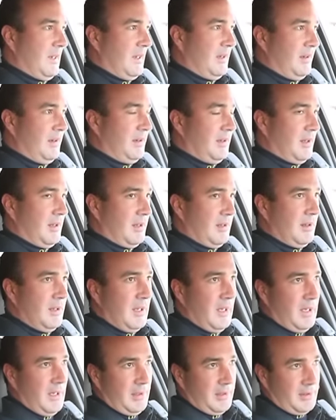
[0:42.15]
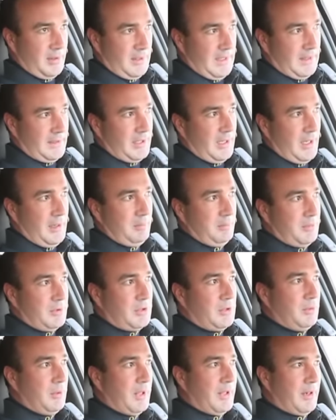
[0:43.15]
And during that time,
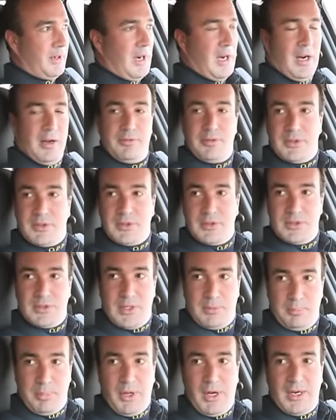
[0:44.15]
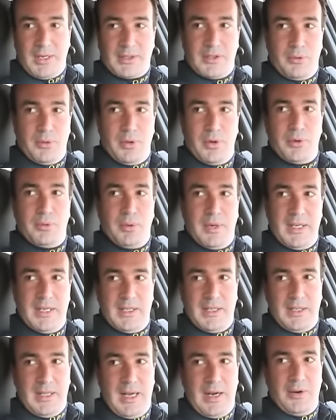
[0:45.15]
two other officers had blocked the roadway
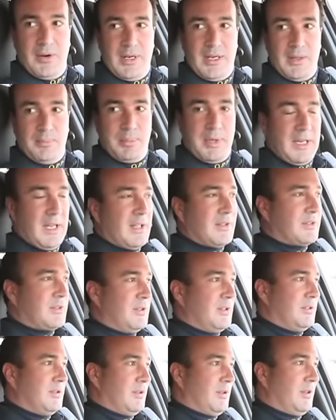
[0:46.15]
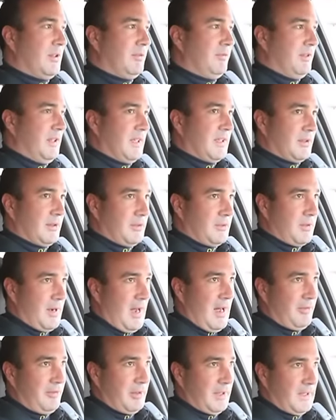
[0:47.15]
to allow any pedestrians or vehicle
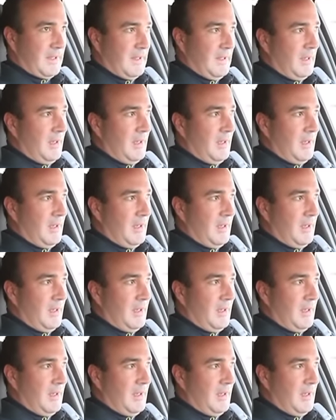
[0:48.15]
traffic